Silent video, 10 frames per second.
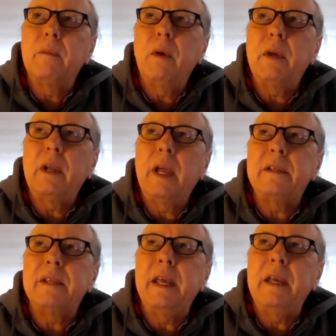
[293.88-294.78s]
what could I
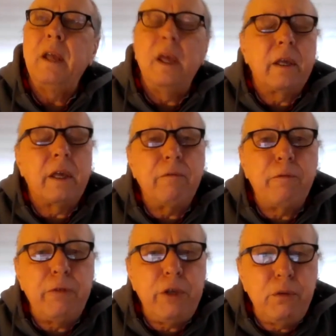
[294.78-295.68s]
say,
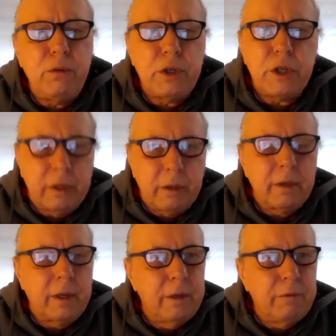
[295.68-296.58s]
confusion
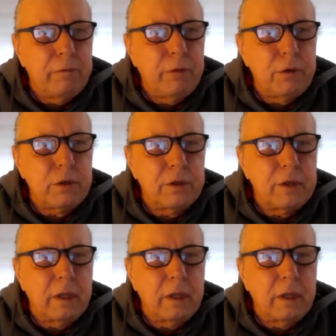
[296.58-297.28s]
confusion.